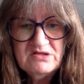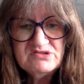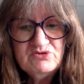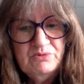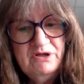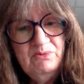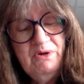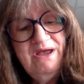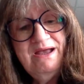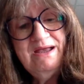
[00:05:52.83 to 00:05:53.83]
So
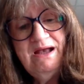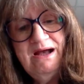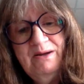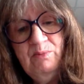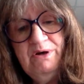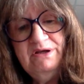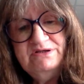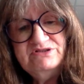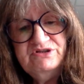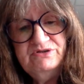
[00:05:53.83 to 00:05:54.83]
anyway, I
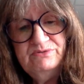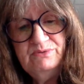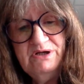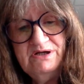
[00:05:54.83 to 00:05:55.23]
wanted to